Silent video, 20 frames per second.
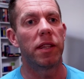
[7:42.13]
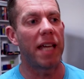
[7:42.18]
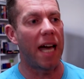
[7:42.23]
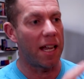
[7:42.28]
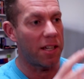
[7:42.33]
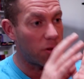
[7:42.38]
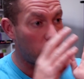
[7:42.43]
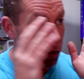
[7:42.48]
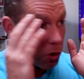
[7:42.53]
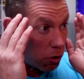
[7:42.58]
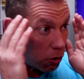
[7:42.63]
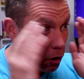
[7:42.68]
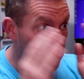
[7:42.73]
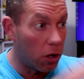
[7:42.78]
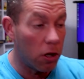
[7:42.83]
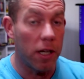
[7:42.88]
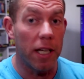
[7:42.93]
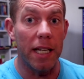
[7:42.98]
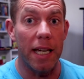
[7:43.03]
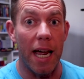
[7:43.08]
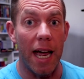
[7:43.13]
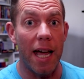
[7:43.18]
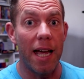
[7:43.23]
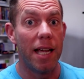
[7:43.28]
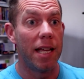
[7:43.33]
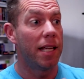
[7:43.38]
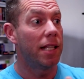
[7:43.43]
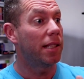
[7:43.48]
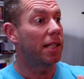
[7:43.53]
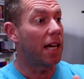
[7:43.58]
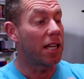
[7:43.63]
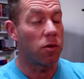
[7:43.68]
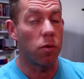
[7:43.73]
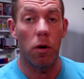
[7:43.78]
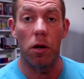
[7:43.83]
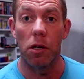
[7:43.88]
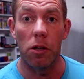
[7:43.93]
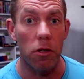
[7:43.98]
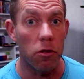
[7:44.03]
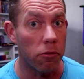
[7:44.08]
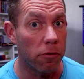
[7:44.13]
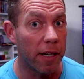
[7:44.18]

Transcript: That's what you're looking at, that's what looks